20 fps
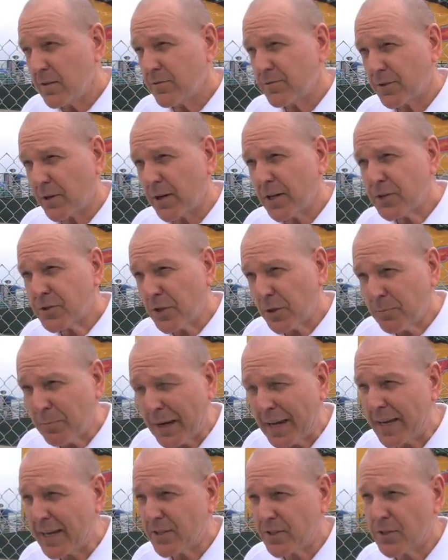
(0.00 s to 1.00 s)
For us at
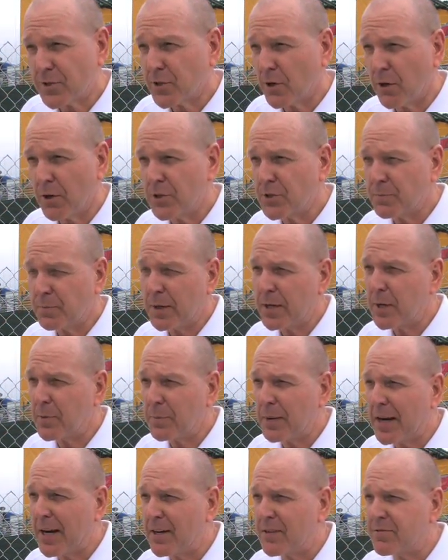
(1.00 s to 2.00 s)
Banks, it's always been
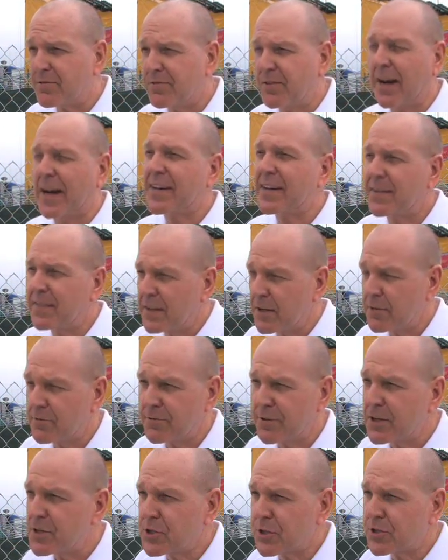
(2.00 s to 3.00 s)
about finding the
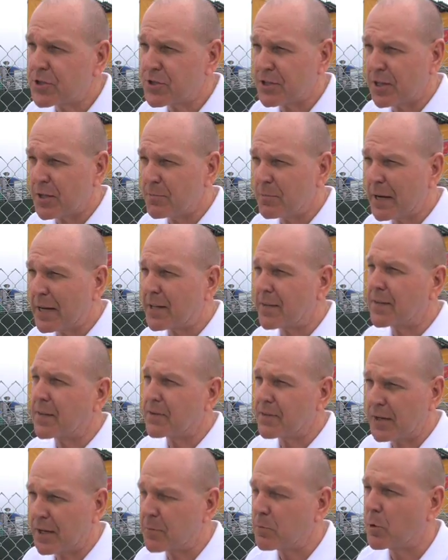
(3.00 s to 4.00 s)
efficiency, making the
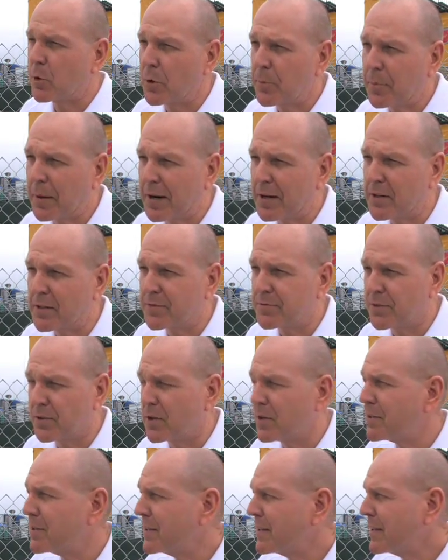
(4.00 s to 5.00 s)
thing more
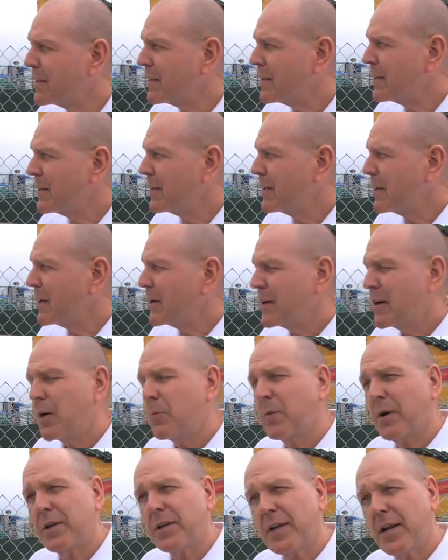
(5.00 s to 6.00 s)
powerful,
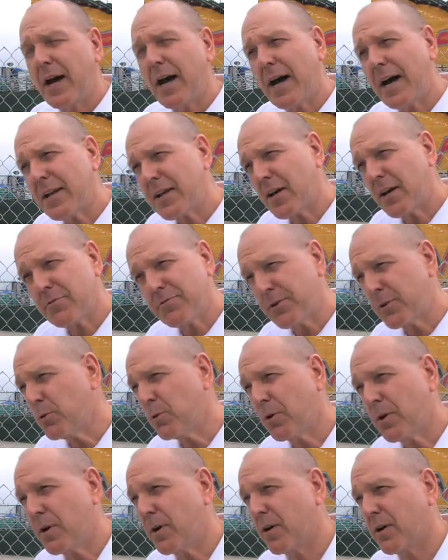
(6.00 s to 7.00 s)
but not a
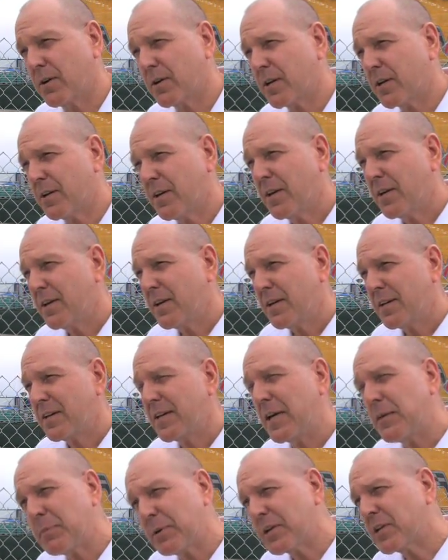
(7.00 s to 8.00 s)
fuel hog.
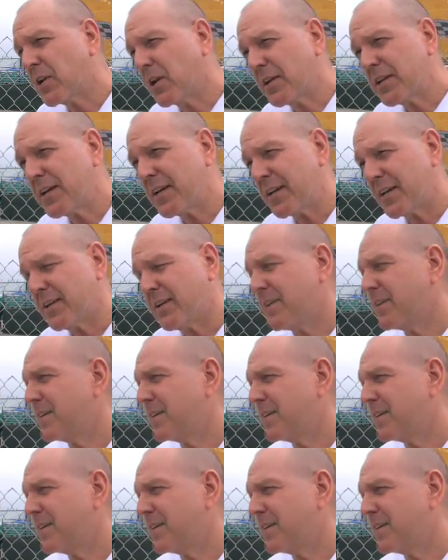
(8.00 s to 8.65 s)
Keep it clean.